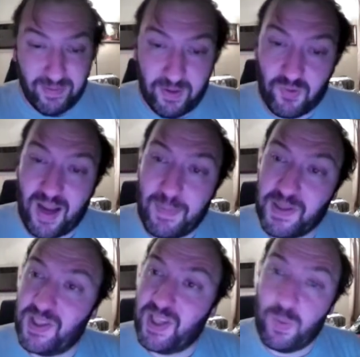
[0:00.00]
it drops to
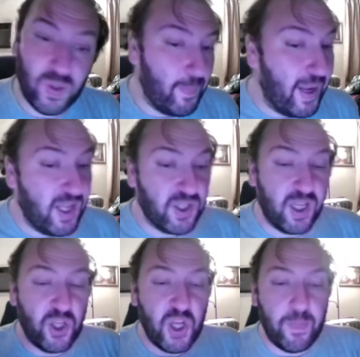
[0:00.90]
see what the meta is going to
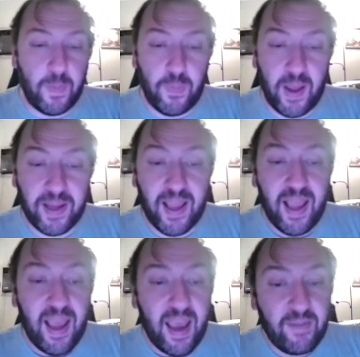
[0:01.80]
shape up like
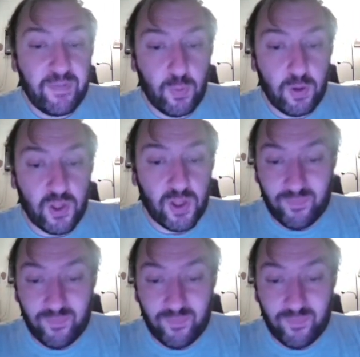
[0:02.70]
afterwards.